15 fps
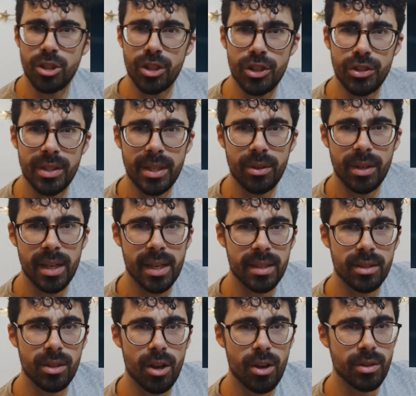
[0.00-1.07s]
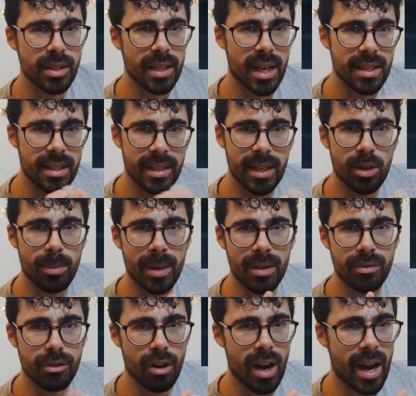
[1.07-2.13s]
you can see on his nose, he has a little bit of
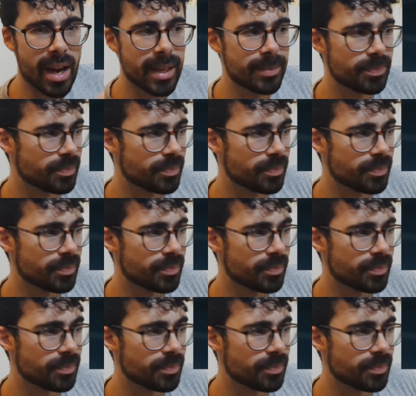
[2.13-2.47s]
grey.